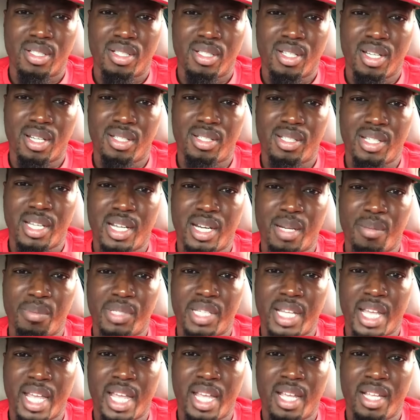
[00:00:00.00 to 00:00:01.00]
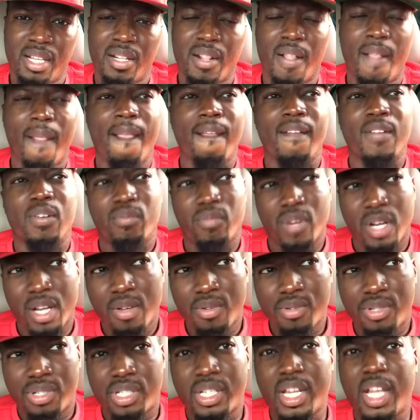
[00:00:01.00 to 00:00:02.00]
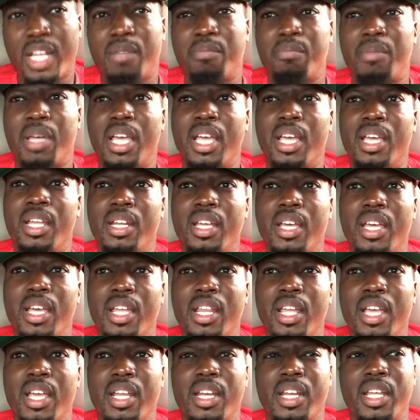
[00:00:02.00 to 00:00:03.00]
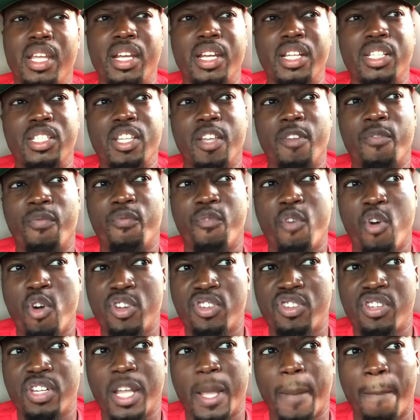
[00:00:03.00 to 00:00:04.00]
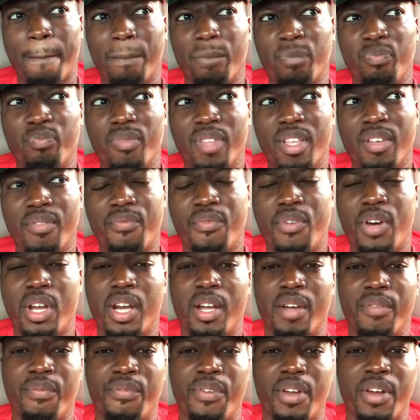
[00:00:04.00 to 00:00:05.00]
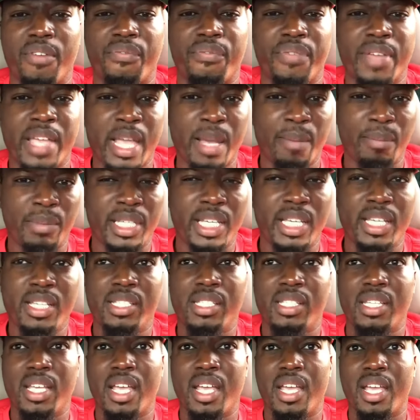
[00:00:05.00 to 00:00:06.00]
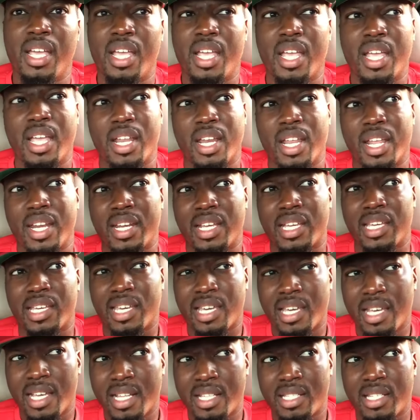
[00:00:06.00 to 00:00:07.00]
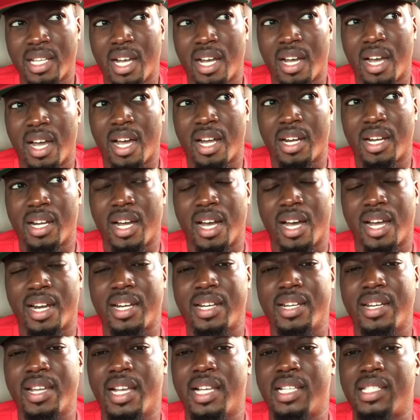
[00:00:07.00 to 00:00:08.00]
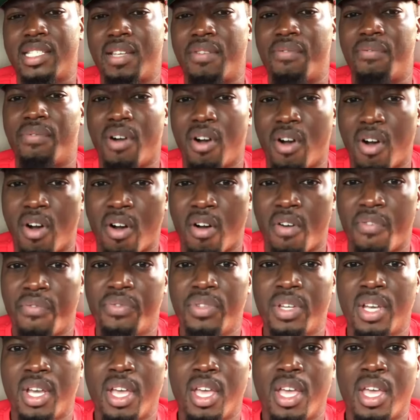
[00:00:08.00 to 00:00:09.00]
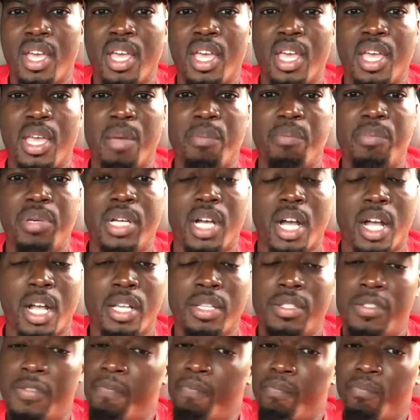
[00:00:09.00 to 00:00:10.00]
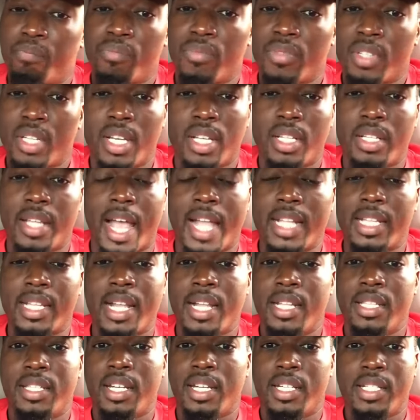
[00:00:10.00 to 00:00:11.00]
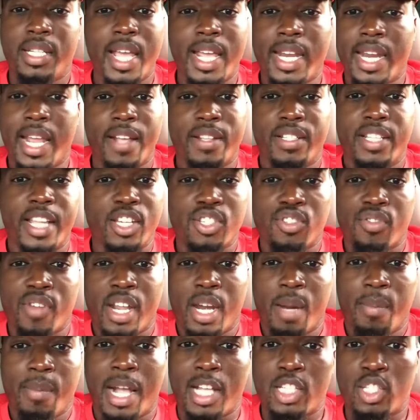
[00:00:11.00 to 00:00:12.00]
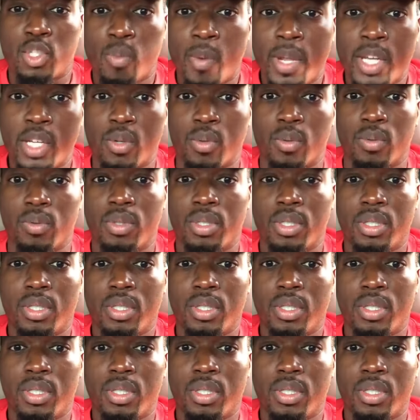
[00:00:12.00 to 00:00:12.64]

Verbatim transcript: You understand what I'm saying? Real shit, man. And, and, and it's unfortunate for the for the families and, and the kids of, of, the, of the niggas involved because at the end of the day, they, they straight up got swindled.